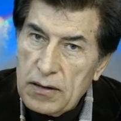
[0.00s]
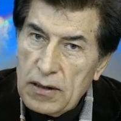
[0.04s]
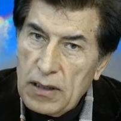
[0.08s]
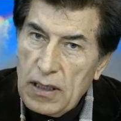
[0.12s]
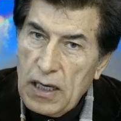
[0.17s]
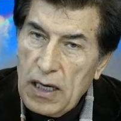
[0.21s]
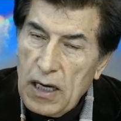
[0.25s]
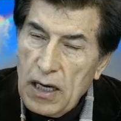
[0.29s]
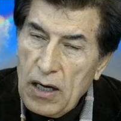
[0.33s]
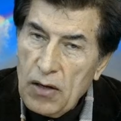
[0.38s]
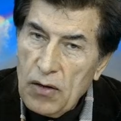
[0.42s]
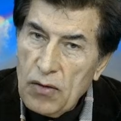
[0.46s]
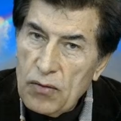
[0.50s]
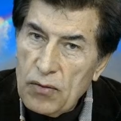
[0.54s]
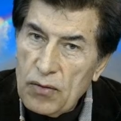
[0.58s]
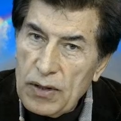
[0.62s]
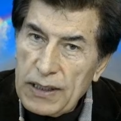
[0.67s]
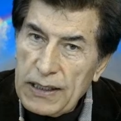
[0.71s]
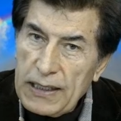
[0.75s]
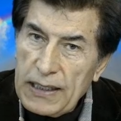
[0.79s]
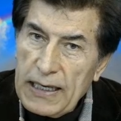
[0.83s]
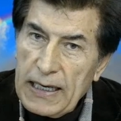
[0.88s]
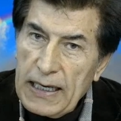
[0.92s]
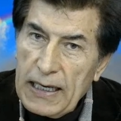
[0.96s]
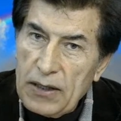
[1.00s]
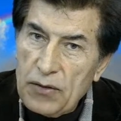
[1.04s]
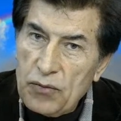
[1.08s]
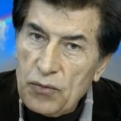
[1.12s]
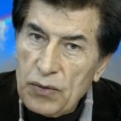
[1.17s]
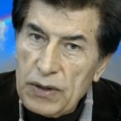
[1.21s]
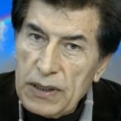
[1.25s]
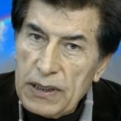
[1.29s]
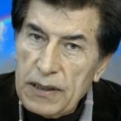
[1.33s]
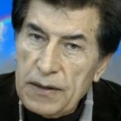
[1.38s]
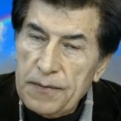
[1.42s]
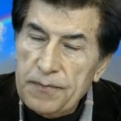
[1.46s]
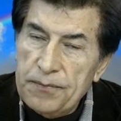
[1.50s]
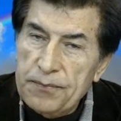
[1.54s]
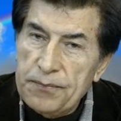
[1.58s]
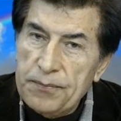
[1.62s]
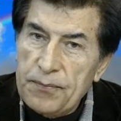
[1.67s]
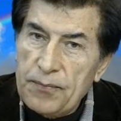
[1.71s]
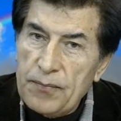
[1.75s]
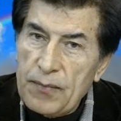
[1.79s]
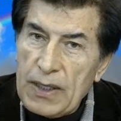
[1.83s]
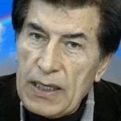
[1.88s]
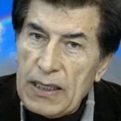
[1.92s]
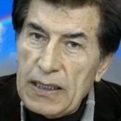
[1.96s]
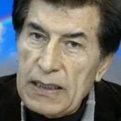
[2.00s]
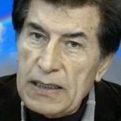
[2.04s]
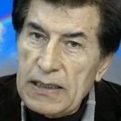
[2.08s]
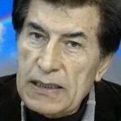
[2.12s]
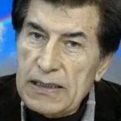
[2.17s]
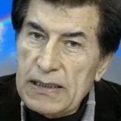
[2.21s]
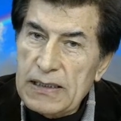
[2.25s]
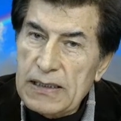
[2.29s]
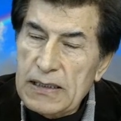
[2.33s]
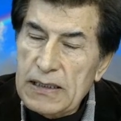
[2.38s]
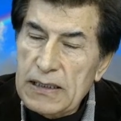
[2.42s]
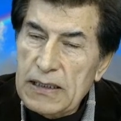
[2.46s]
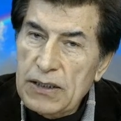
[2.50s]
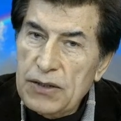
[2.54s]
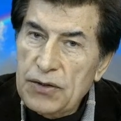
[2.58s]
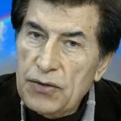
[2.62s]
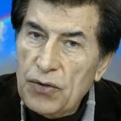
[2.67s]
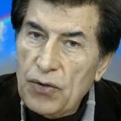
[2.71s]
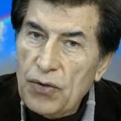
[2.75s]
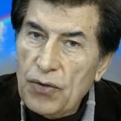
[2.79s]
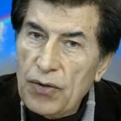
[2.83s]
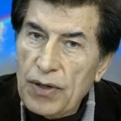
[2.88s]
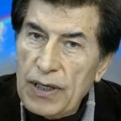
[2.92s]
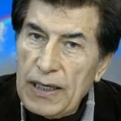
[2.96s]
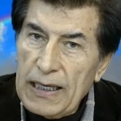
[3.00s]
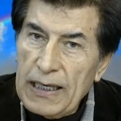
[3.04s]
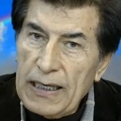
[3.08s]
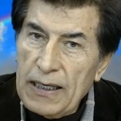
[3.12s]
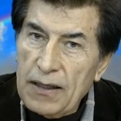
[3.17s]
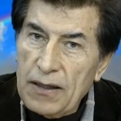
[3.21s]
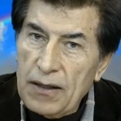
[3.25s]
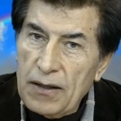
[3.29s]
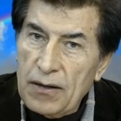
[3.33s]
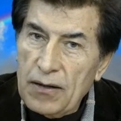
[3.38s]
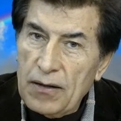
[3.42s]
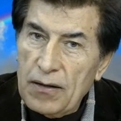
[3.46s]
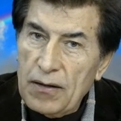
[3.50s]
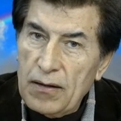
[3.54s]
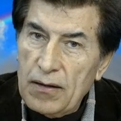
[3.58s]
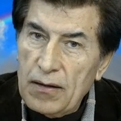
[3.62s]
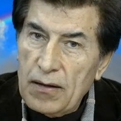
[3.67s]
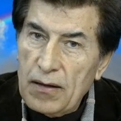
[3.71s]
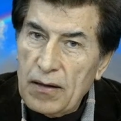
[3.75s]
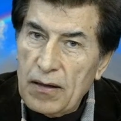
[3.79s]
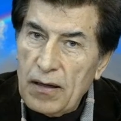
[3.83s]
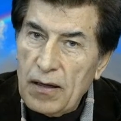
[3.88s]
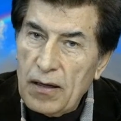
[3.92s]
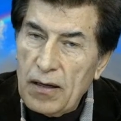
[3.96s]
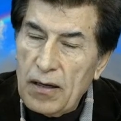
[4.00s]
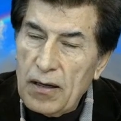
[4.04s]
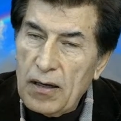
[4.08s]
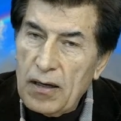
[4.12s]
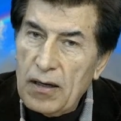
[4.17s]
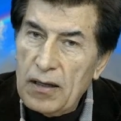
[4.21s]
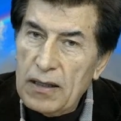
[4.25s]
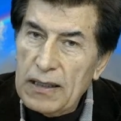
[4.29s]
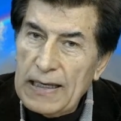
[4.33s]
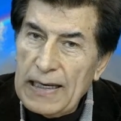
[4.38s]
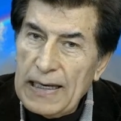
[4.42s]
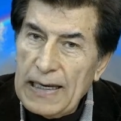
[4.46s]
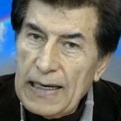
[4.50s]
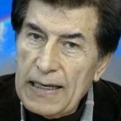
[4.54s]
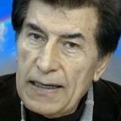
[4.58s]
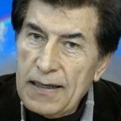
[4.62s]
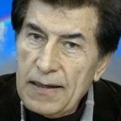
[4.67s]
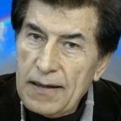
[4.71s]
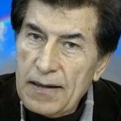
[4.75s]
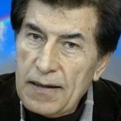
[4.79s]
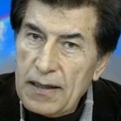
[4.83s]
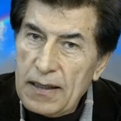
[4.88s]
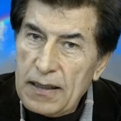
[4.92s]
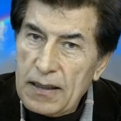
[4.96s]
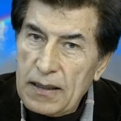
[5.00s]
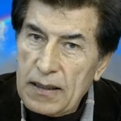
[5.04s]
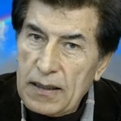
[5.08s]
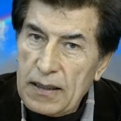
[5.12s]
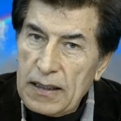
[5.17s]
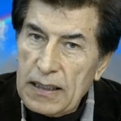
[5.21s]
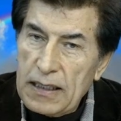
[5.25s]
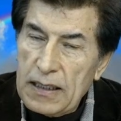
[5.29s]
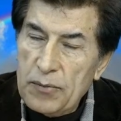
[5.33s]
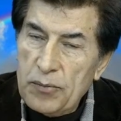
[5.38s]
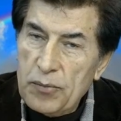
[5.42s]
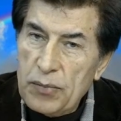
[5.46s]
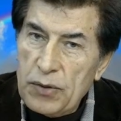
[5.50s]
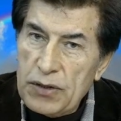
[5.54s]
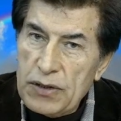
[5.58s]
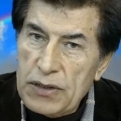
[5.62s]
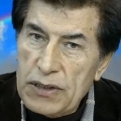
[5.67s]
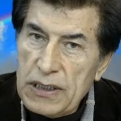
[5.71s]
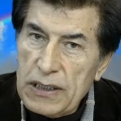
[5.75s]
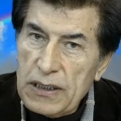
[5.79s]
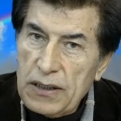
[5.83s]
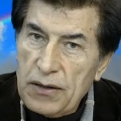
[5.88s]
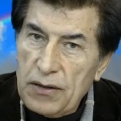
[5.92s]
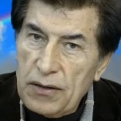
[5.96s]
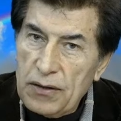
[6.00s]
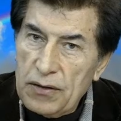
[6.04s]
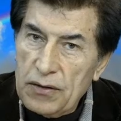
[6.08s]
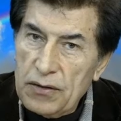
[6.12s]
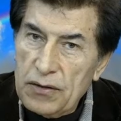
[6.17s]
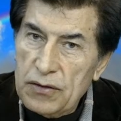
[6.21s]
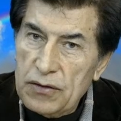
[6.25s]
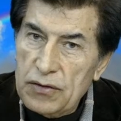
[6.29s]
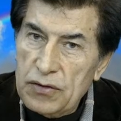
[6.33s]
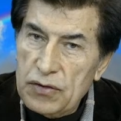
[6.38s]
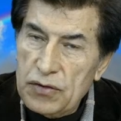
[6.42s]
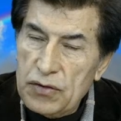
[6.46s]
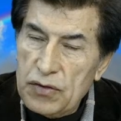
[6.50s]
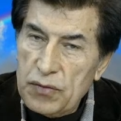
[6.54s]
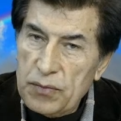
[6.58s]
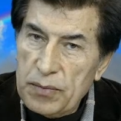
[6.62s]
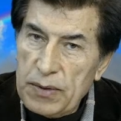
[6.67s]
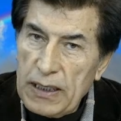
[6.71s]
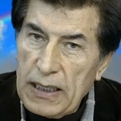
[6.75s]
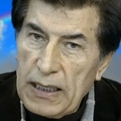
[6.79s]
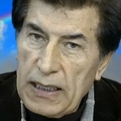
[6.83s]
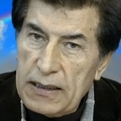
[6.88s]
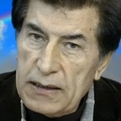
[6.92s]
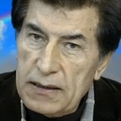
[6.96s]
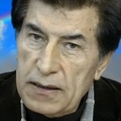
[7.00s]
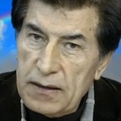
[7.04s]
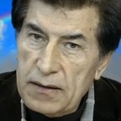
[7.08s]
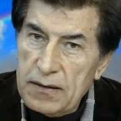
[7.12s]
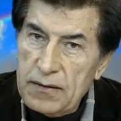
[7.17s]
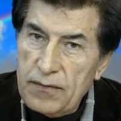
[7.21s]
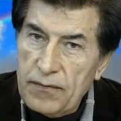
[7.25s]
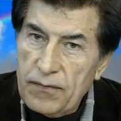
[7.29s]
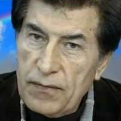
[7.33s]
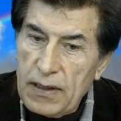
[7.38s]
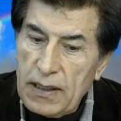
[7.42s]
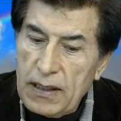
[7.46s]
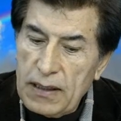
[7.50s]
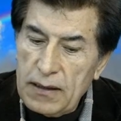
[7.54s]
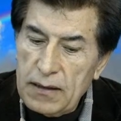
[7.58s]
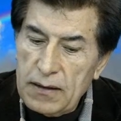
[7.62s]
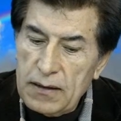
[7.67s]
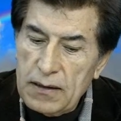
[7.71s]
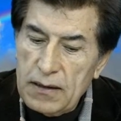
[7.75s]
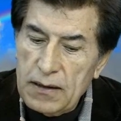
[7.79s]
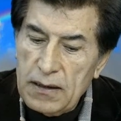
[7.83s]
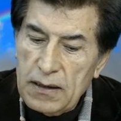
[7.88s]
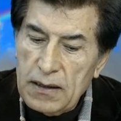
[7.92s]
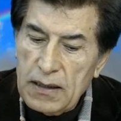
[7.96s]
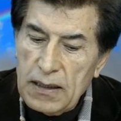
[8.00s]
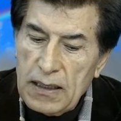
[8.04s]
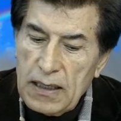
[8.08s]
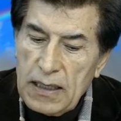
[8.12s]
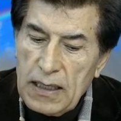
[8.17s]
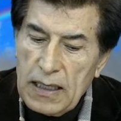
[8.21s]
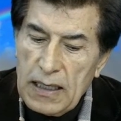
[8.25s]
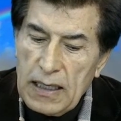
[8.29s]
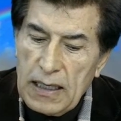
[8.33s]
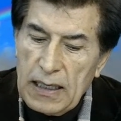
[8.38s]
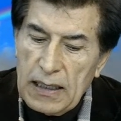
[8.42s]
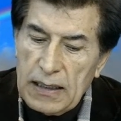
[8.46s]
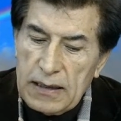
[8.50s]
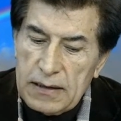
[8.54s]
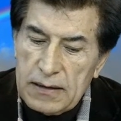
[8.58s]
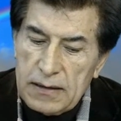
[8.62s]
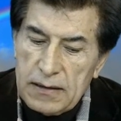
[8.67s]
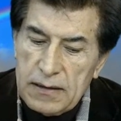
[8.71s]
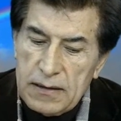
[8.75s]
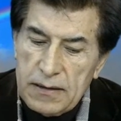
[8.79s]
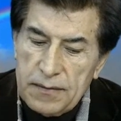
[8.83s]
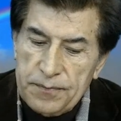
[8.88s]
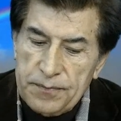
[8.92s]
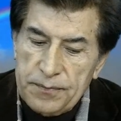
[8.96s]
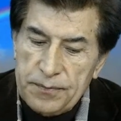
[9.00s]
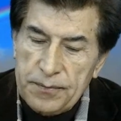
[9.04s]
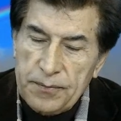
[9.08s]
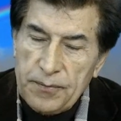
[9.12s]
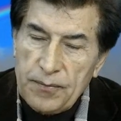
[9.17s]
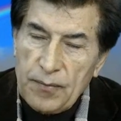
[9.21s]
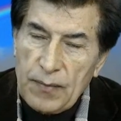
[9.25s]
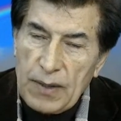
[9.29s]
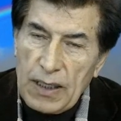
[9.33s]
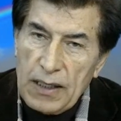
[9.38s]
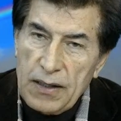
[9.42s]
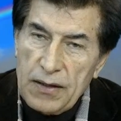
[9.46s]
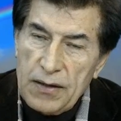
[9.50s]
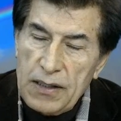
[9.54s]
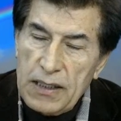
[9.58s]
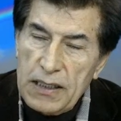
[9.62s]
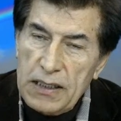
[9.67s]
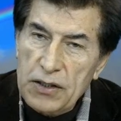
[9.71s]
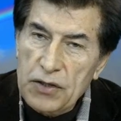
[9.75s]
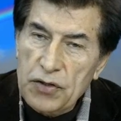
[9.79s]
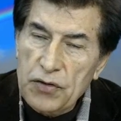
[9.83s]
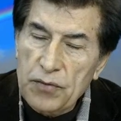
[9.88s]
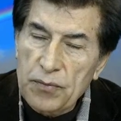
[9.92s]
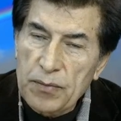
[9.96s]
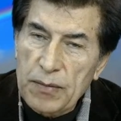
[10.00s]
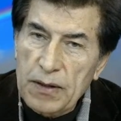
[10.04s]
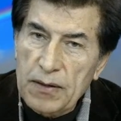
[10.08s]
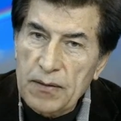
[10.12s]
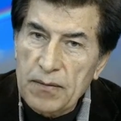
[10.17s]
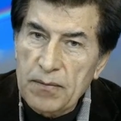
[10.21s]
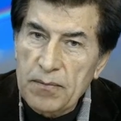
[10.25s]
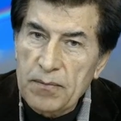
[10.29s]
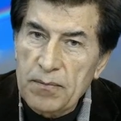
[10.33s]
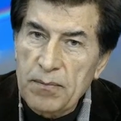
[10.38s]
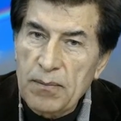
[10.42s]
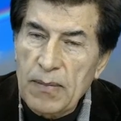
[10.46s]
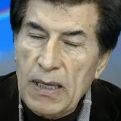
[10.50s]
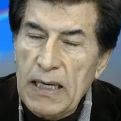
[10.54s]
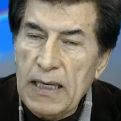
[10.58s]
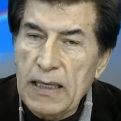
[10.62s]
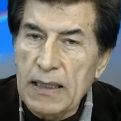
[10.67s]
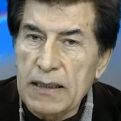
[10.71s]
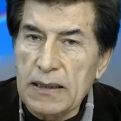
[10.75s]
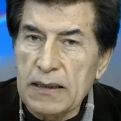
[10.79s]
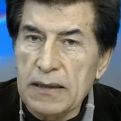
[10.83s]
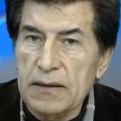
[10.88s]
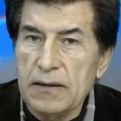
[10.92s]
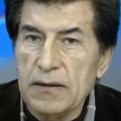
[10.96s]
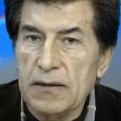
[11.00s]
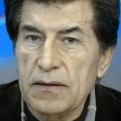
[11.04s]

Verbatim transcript: how can we zero in on anything in particular to be identified as the human mind.